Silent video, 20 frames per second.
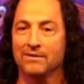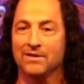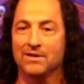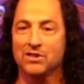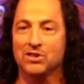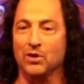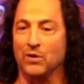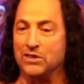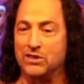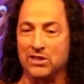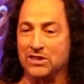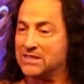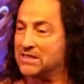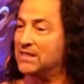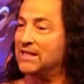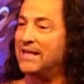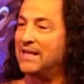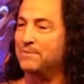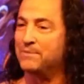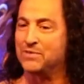So it just
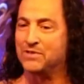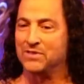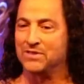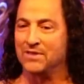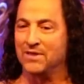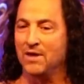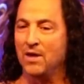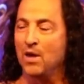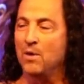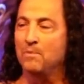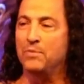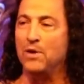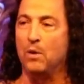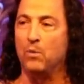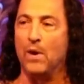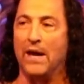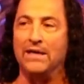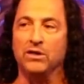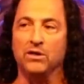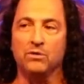sleeps. But
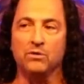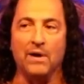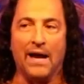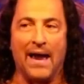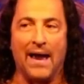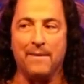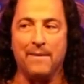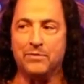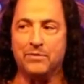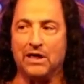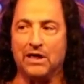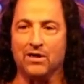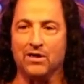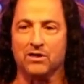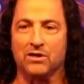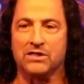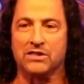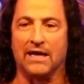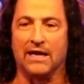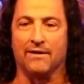when you empty
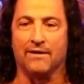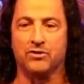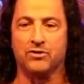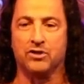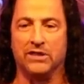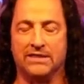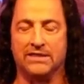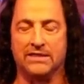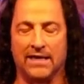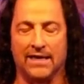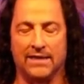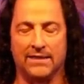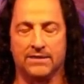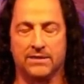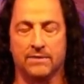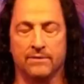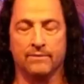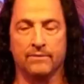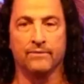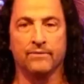yourself, she says,
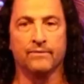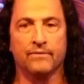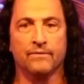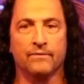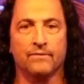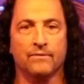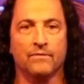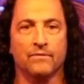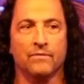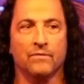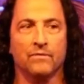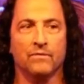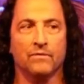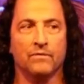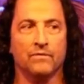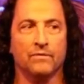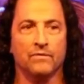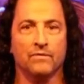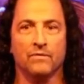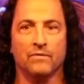
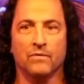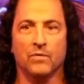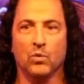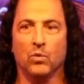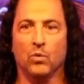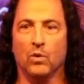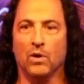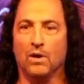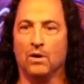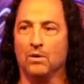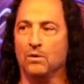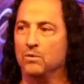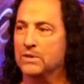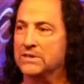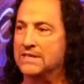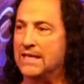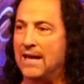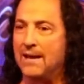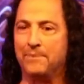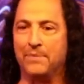whoa,
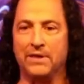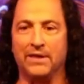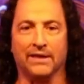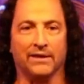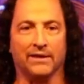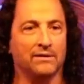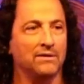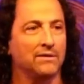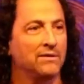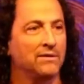what's happening?